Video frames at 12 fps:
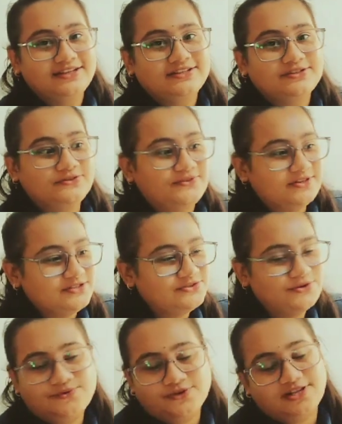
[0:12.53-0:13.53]
So
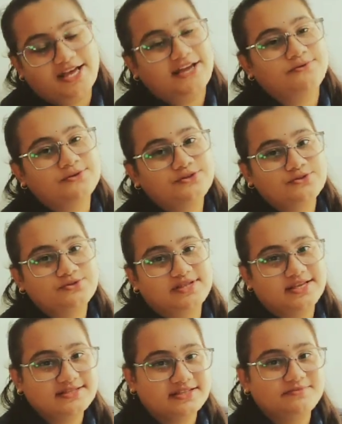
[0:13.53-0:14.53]
first of all I want to
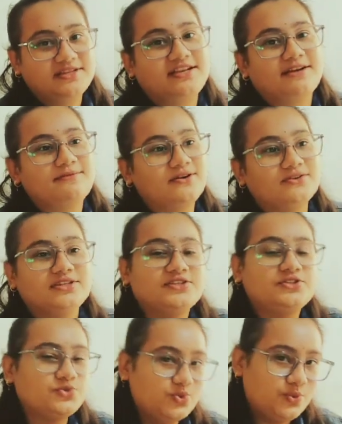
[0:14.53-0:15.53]
say something about
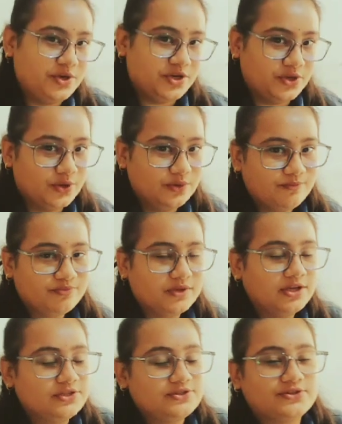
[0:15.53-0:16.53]
this two video.
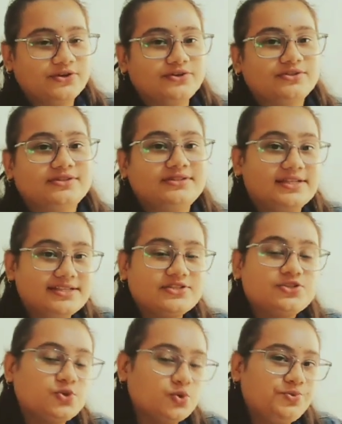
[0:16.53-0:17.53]
So
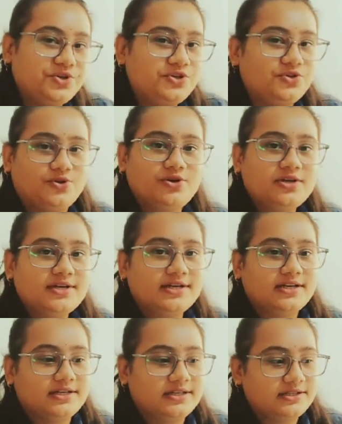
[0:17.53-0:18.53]
this two video
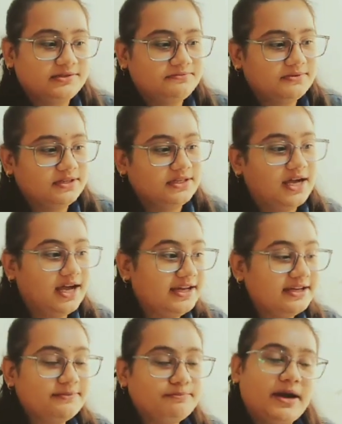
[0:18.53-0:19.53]

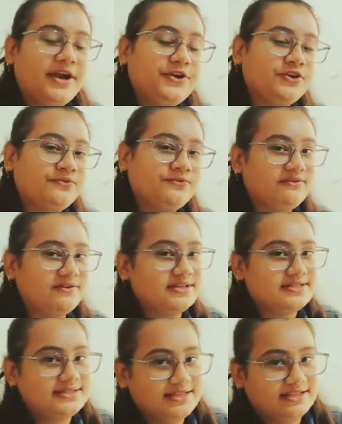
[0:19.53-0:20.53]
are part of
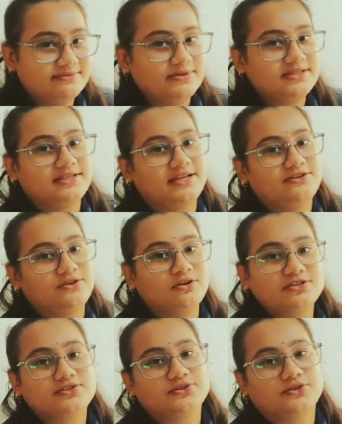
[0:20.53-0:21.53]
our syllabus and
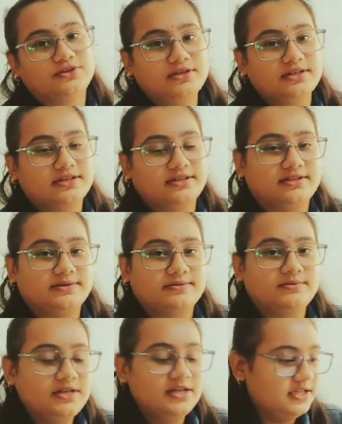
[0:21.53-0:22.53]

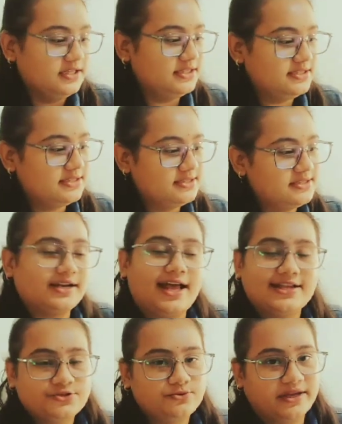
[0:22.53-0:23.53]
also this is a
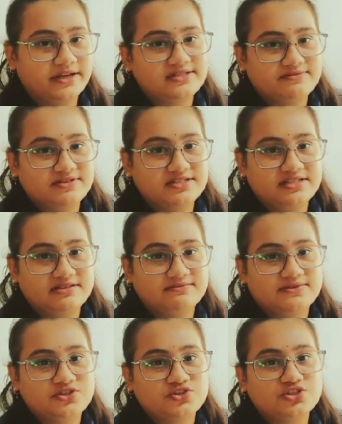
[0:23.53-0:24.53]
classroom activity
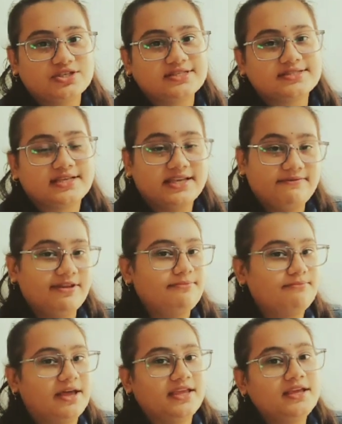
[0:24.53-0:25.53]
which is
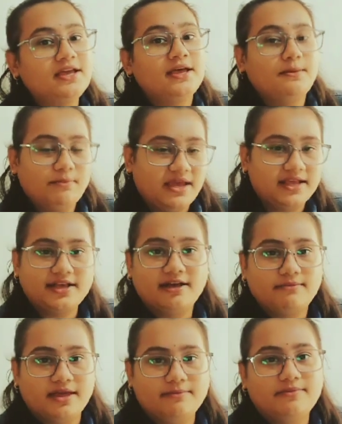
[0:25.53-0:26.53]
given by
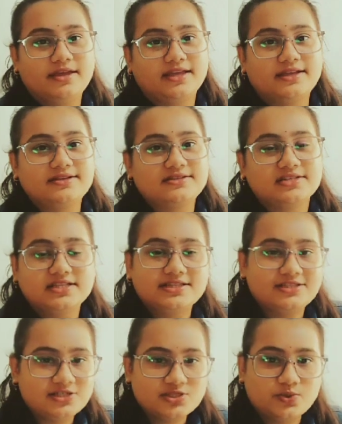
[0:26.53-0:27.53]
Mega ma'am, and
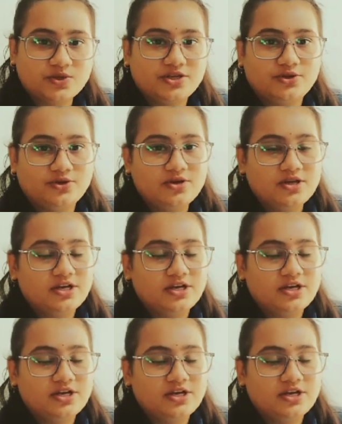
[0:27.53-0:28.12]
in this video